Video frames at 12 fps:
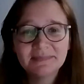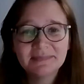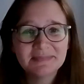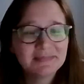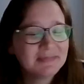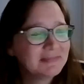of
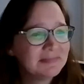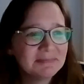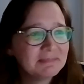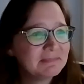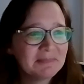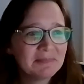it, but
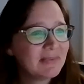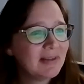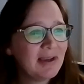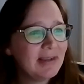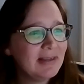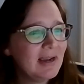
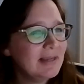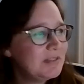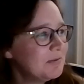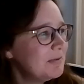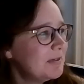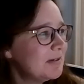I
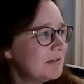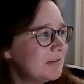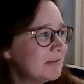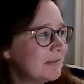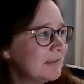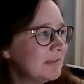um, don't know.